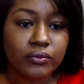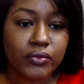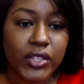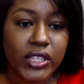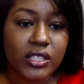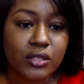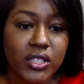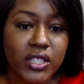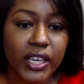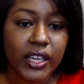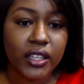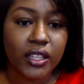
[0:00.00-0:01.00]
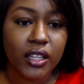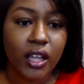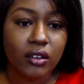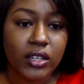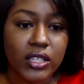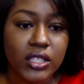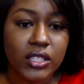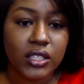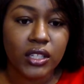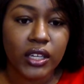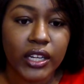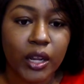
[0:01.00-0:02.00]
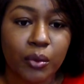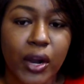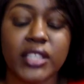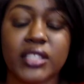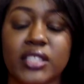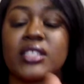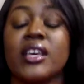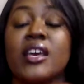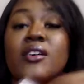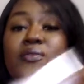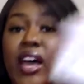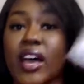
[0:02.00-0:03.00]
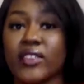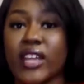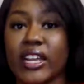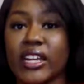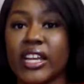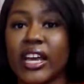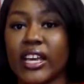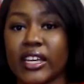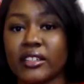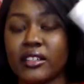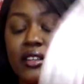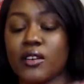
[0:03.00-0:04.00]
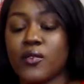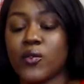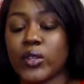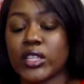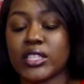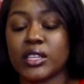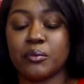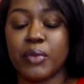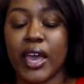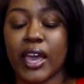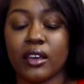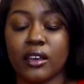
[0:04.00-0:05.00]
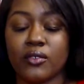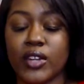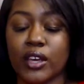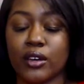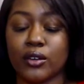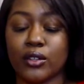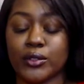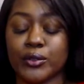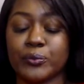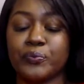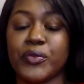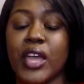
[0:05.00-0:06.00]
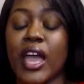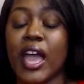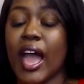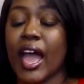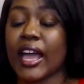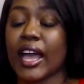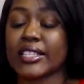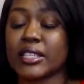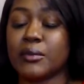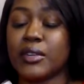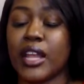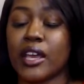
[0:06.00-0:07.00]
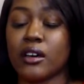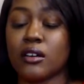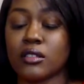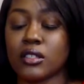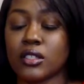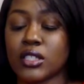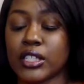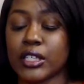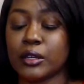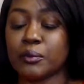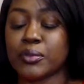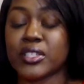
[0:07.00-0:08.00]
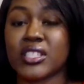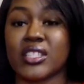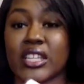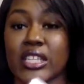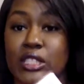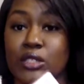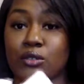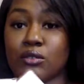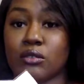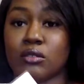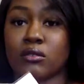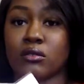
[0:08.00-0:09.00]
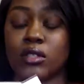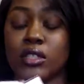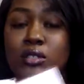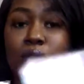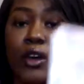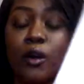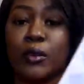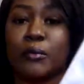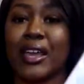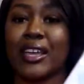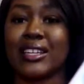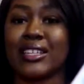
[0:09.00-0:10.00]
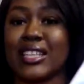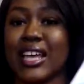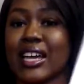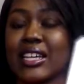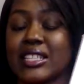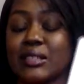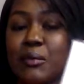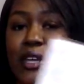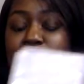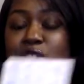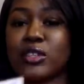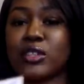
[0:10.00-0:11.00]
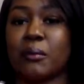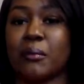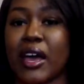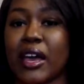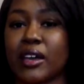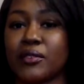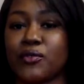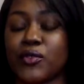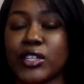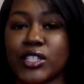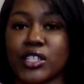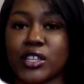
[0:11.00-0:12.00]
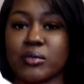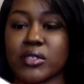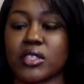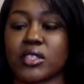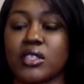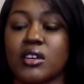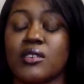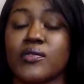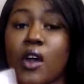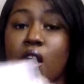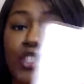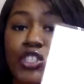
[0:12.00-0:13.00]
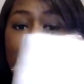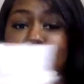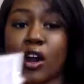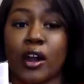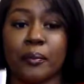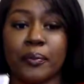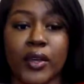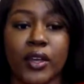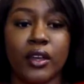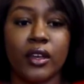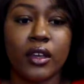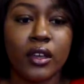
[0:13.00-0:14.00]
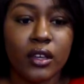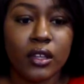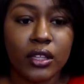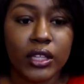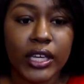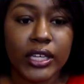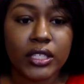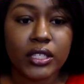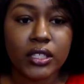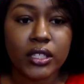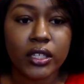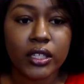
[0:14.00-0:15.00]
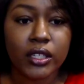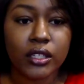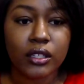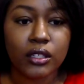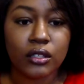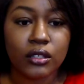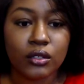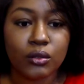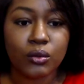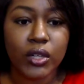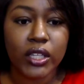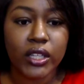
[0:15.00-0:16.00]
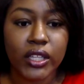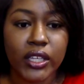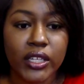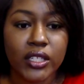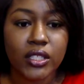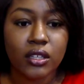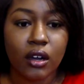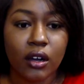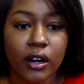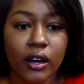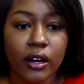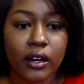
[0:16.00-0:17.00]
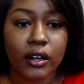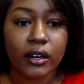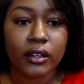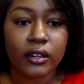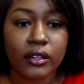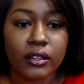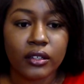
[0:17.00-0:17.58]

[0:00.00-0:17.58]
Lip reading: this is what's taking the longest looking at prices. $5.99 for the 10-pack of nail glue. I got some nail tip stencils. This will help me make designs and make sure that my French tips and stuff are sharp. Let's see what these are.